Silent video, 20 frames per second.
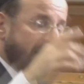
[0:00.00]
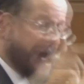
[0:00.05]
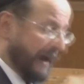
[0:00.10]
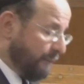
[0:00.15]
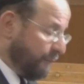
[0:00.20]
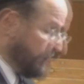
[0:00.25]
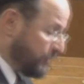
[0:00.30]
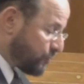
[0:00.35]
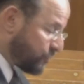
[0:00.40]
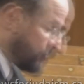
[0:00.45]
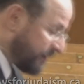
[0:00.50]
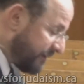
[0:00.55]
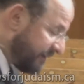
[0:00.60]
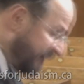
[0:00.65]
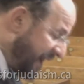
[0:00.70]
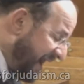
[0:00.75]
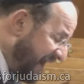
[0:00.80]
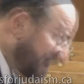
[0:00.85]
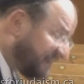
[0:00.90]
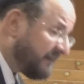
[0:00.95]
And we should
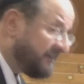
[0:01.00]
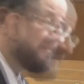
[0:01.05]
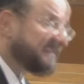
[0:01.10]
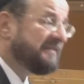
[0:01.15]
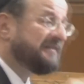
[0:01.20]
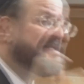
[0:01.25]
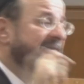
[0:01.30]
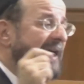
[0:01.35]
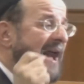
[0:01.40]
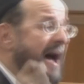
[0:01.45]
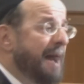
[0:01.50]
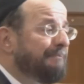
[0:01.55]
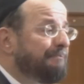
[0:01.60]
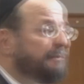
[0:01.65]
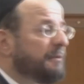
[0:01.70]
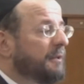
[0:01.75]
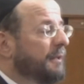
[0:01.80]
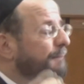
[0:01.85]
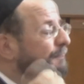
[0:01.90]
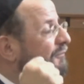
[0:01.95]
not
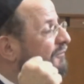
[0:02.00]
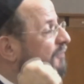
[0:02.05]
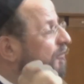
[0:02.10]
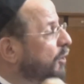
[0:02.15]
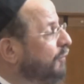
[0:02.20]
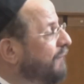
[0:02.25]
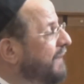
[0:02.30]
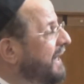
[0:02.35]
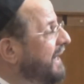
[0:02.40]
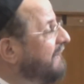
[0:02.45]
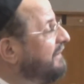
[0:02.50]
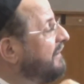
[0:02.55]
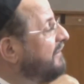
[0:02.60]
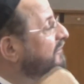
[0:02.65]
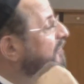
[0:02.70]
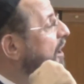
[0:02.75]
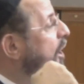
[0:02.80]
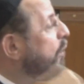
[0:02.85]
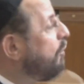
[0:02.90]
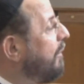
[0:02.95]
stop observing the
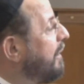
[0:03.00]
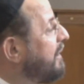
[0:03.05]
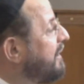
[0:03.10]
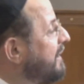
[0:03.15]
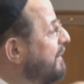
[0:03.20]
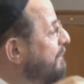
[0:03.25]
Torah